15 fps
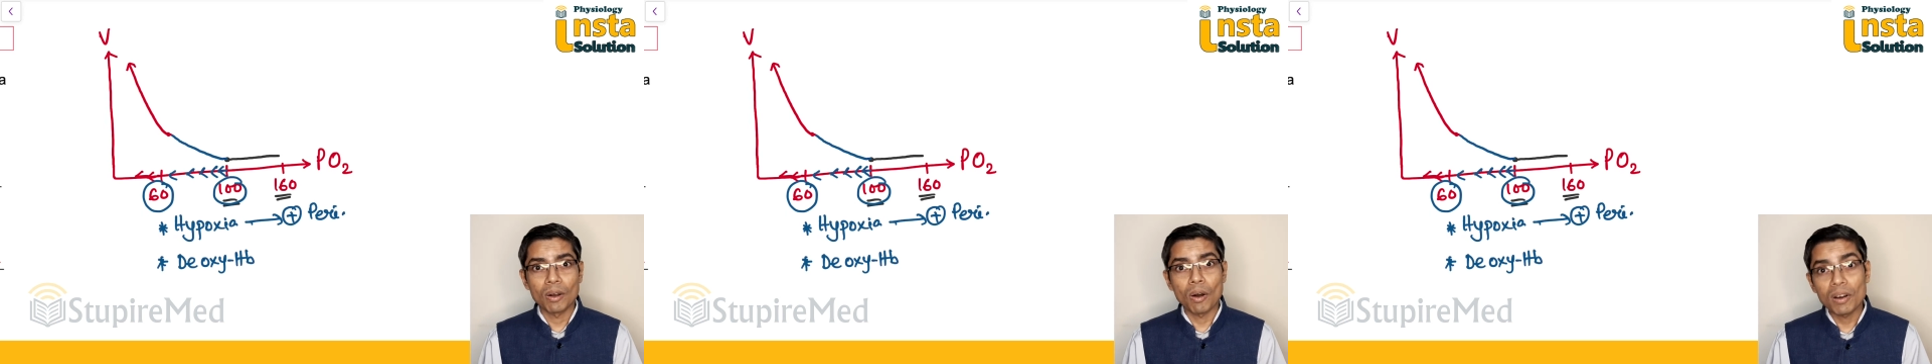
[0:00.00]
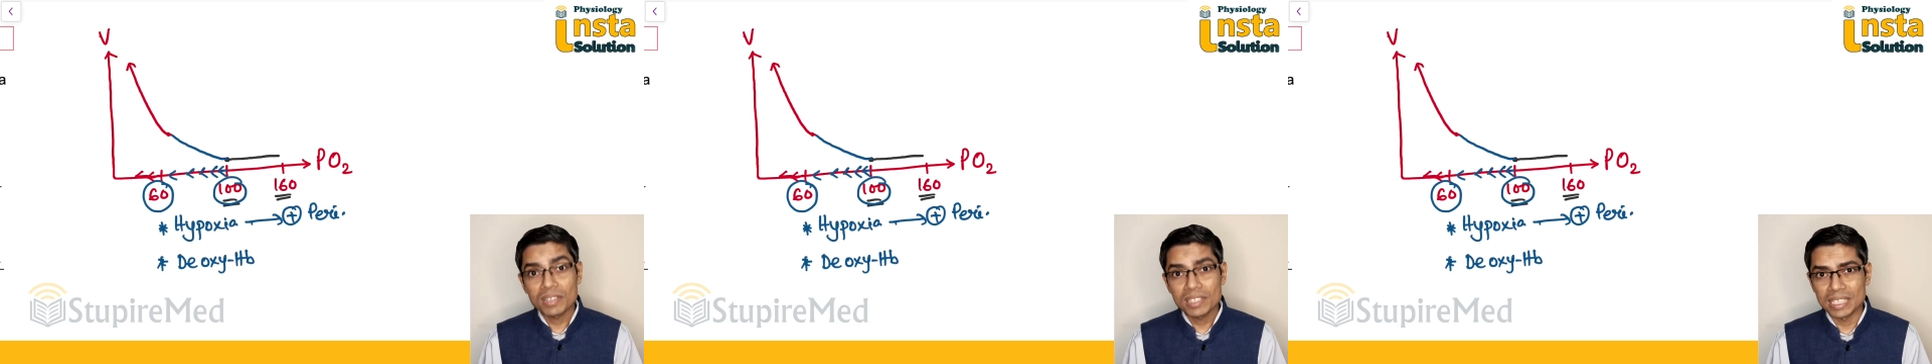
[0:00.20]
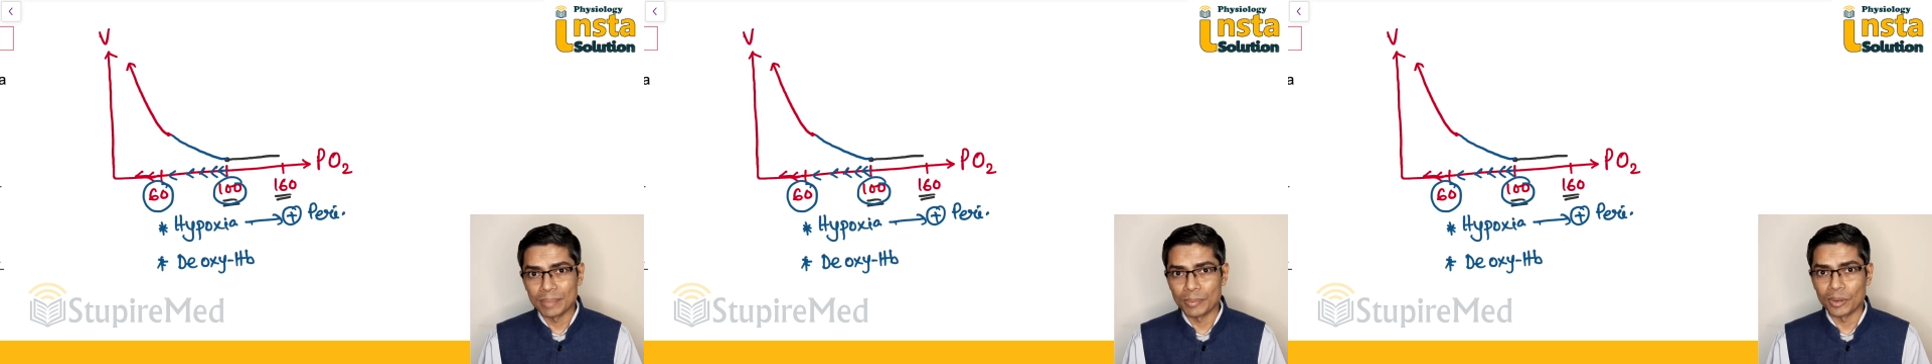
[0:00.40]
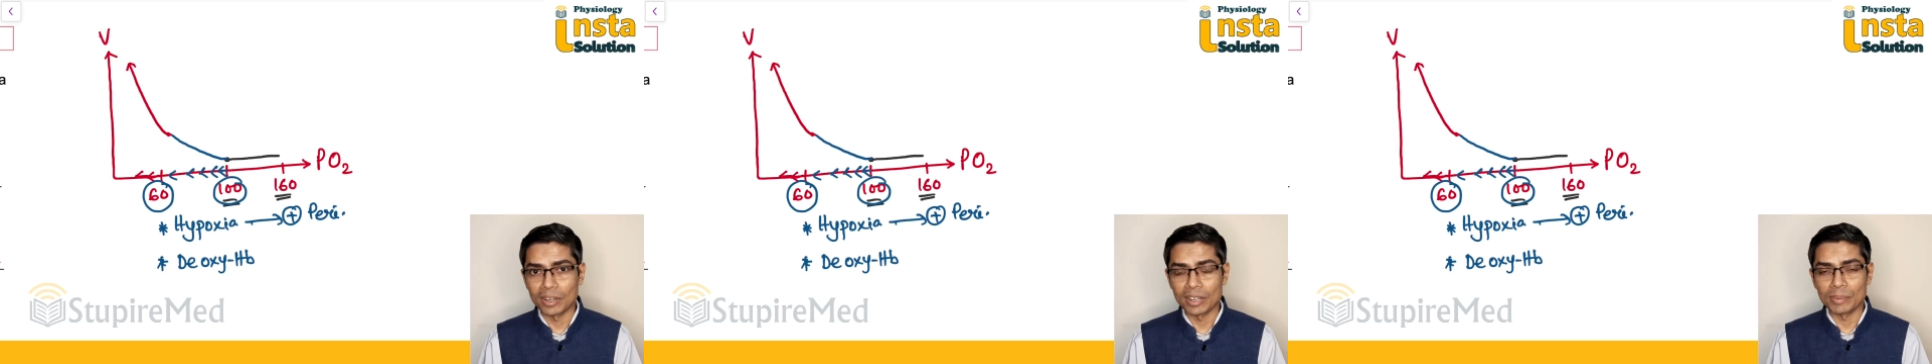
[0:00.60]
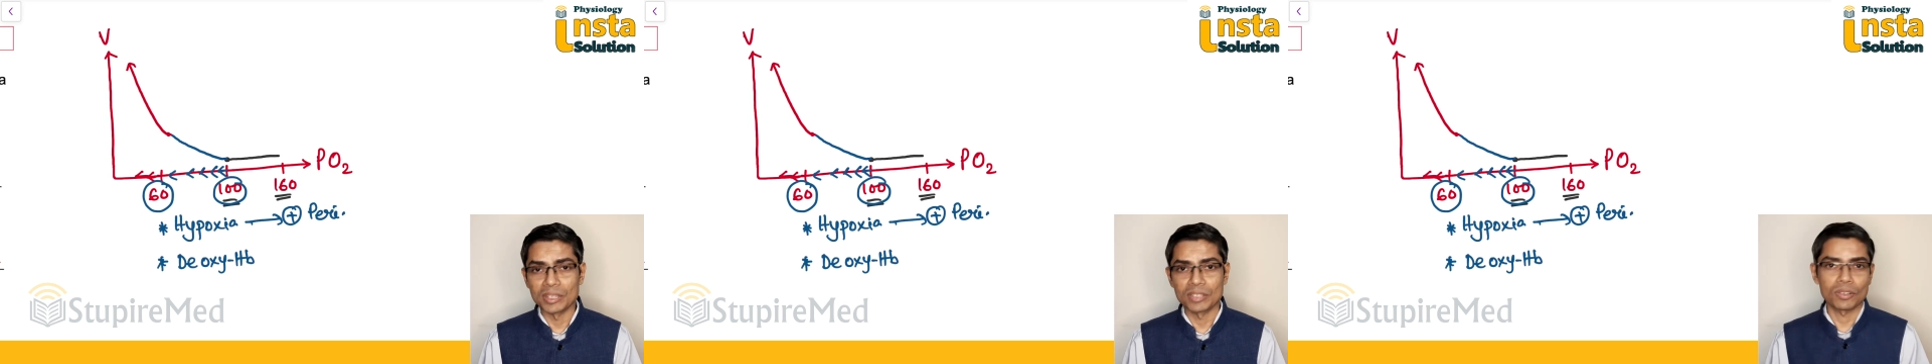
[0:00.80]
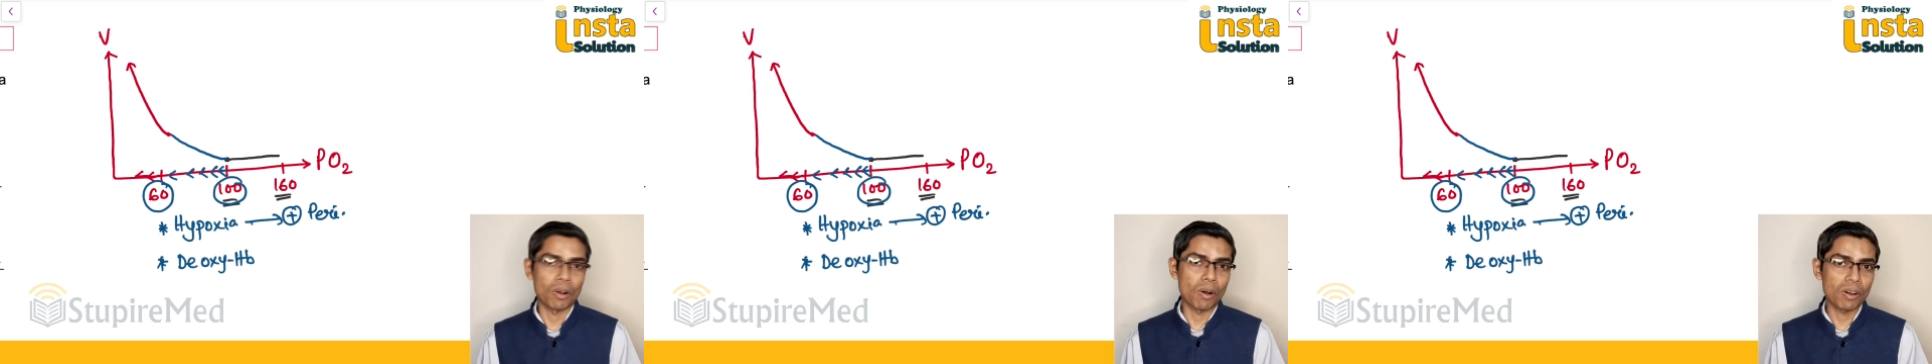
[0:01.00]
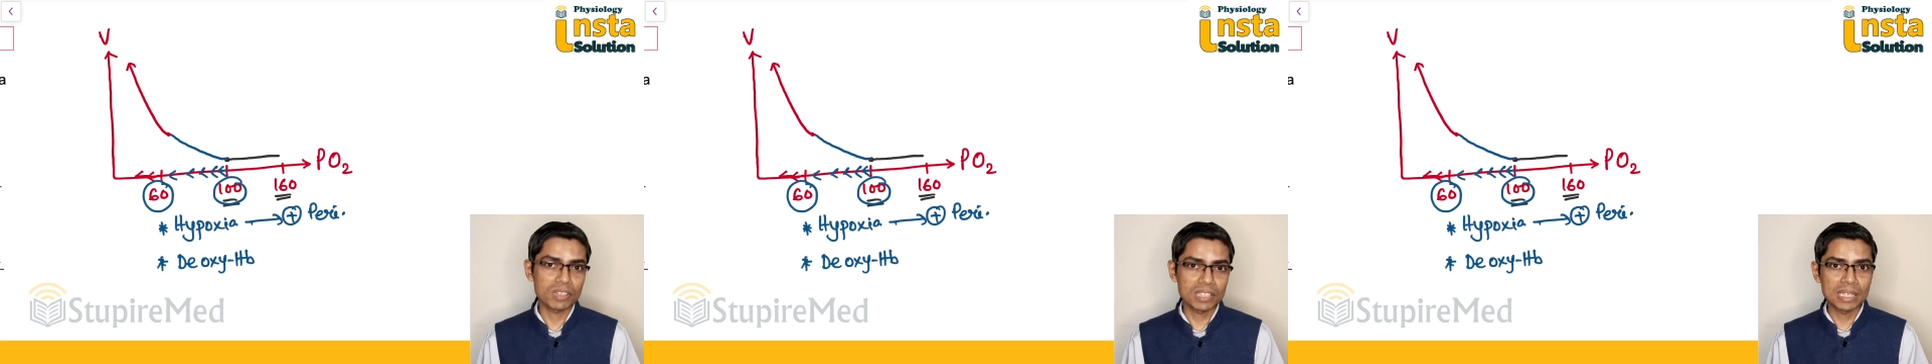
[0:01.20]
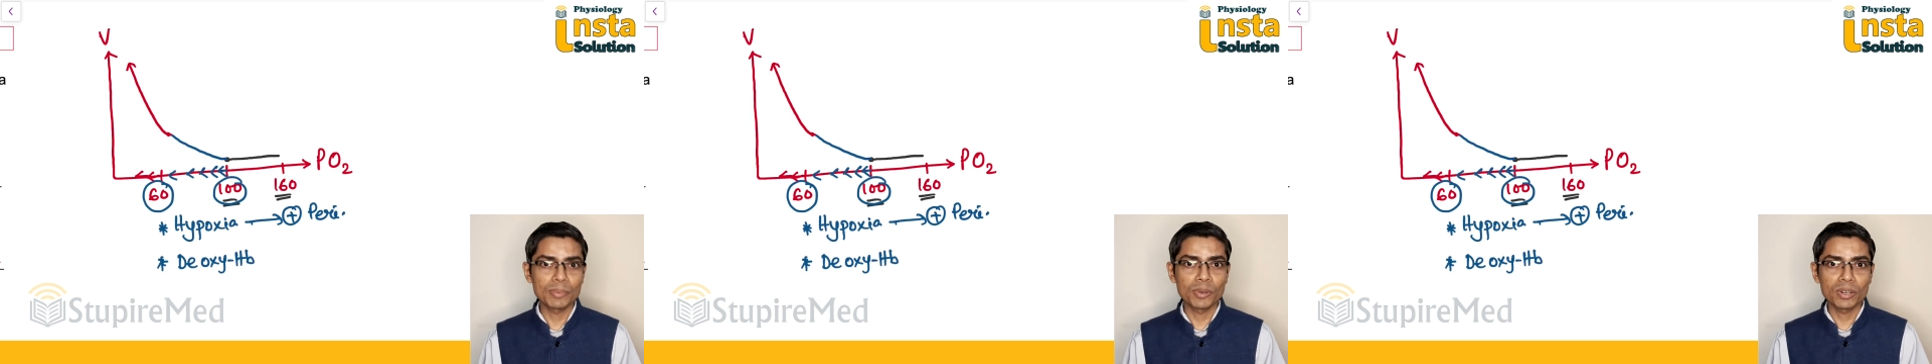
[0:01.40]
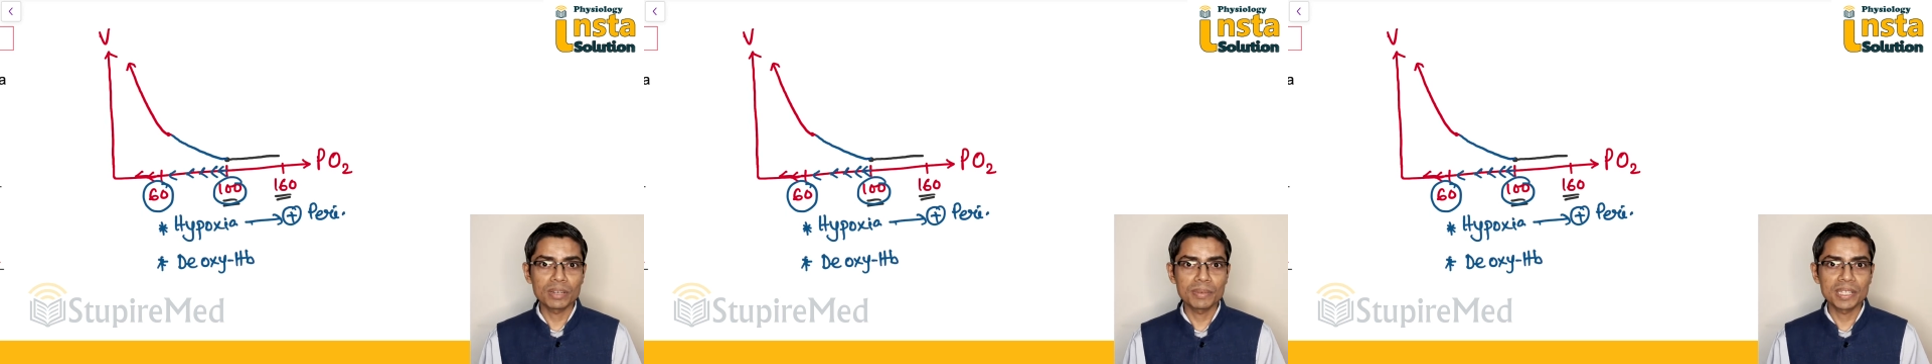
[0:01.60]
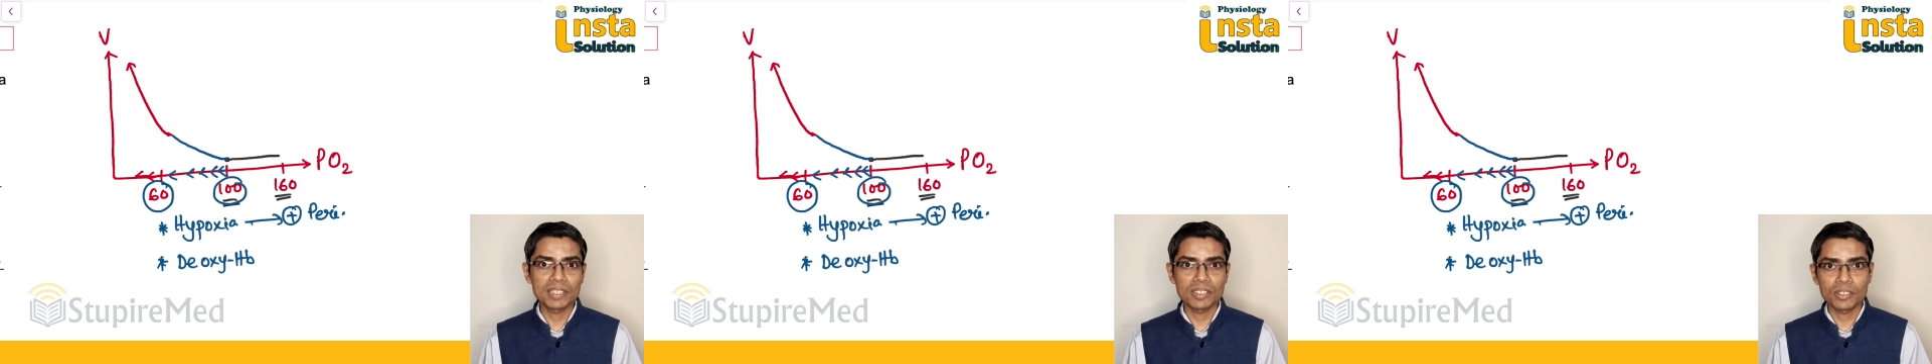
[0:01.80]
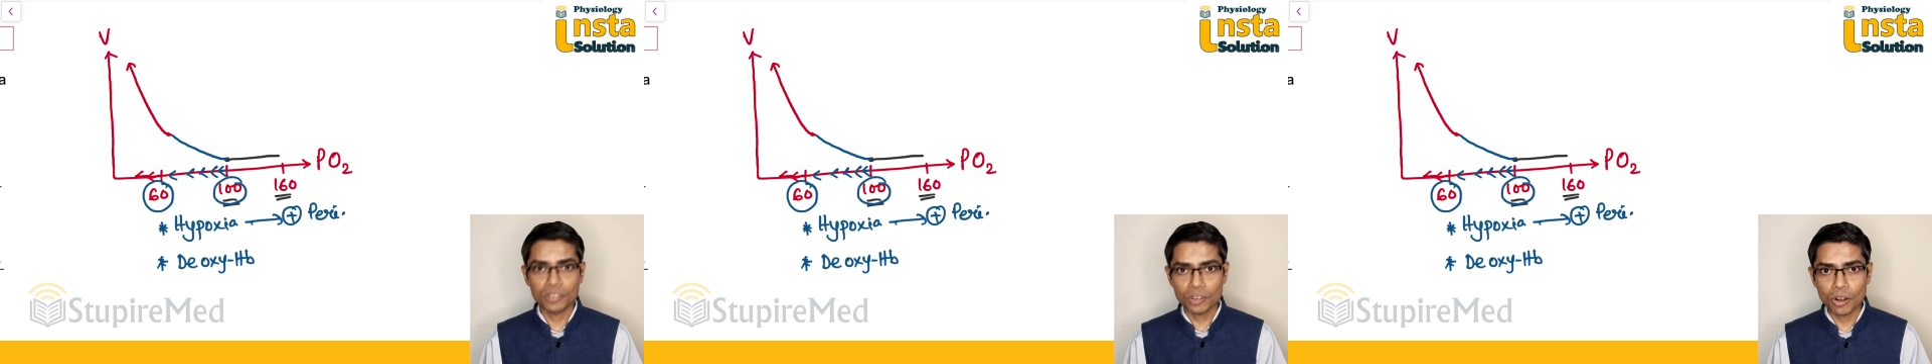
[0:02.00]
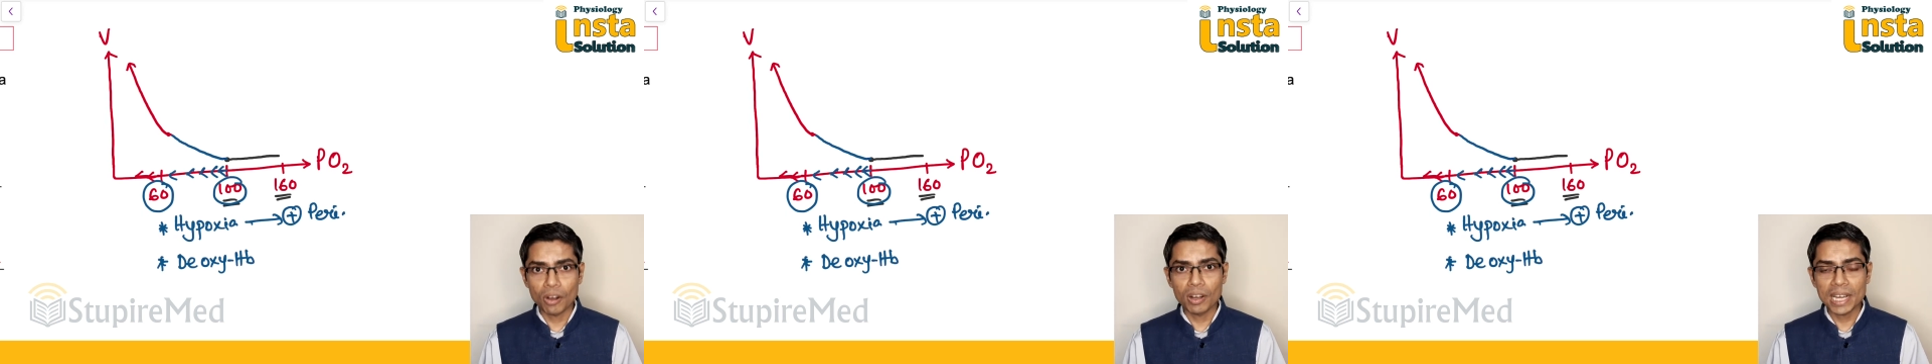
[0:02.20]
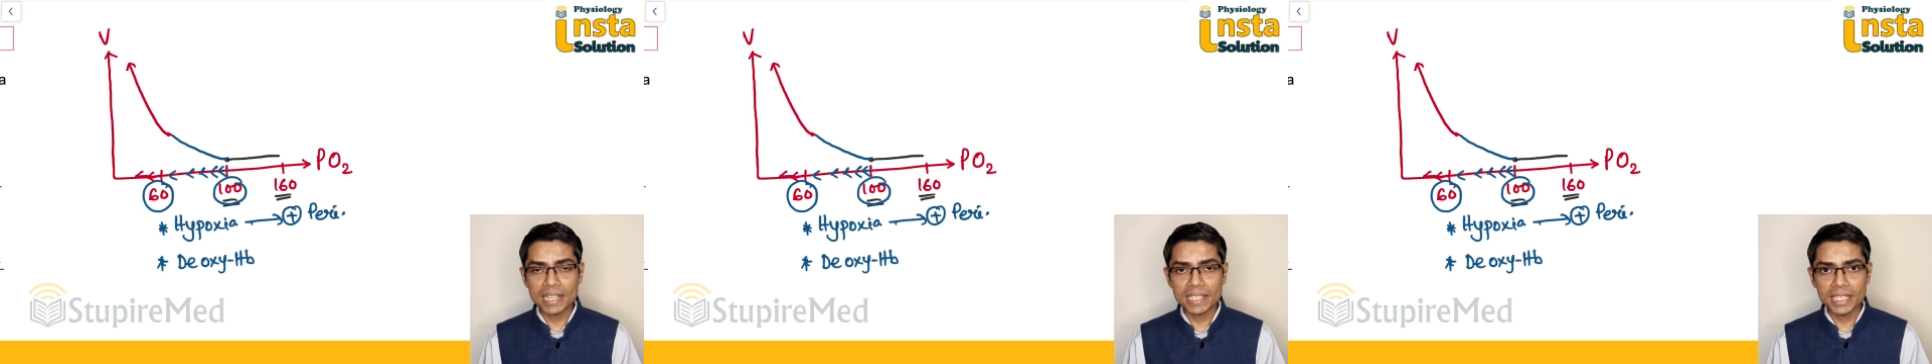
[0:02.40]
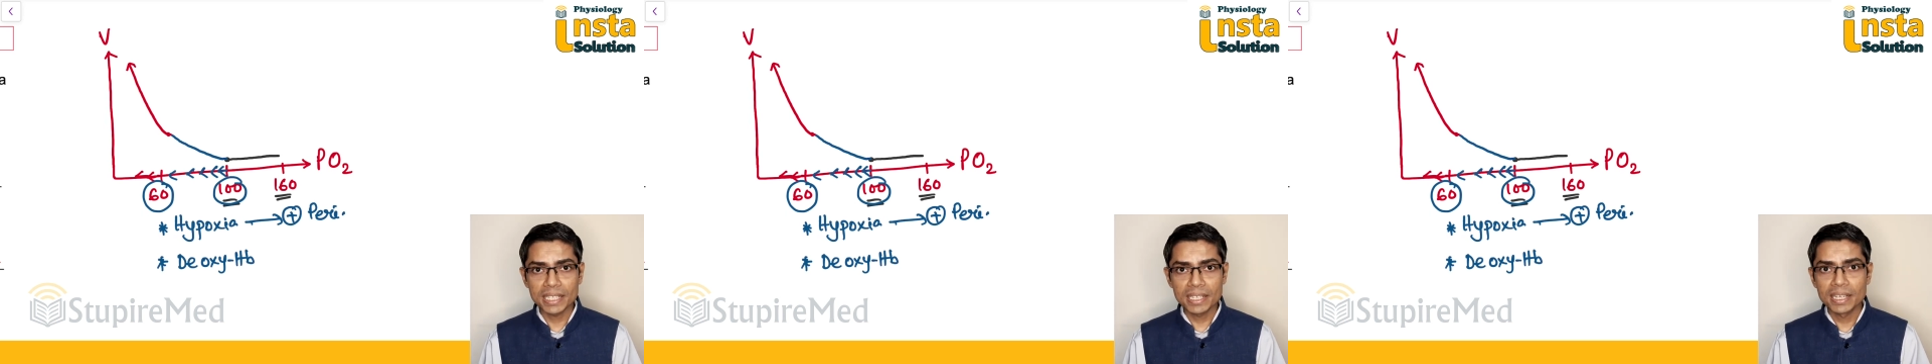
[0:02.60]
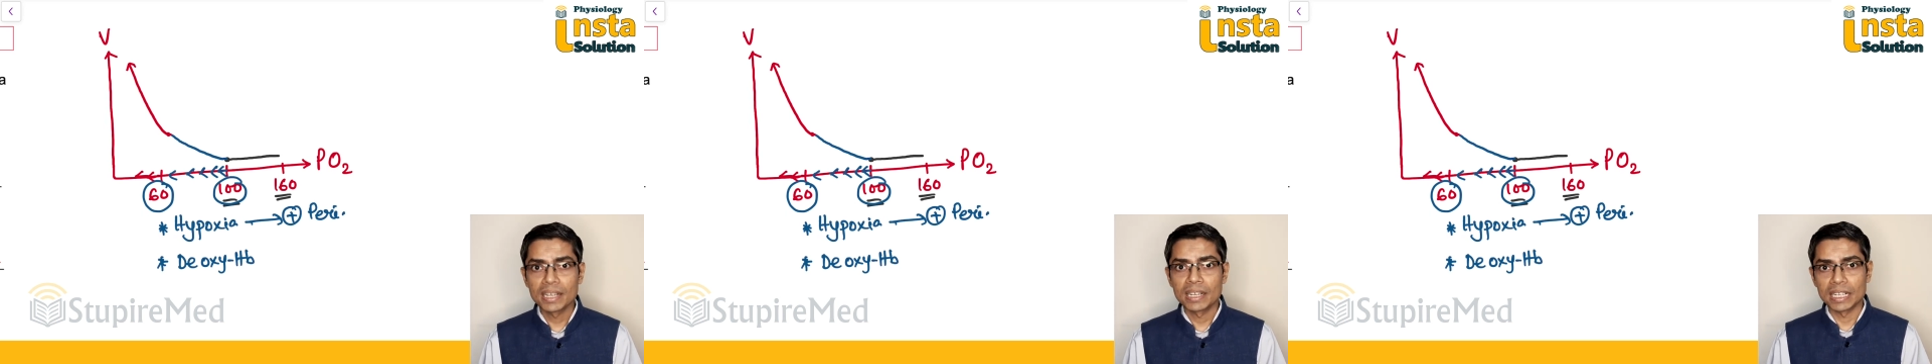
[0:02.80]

oxyhemoglobin. So oxyhemoglobin is a strong acid,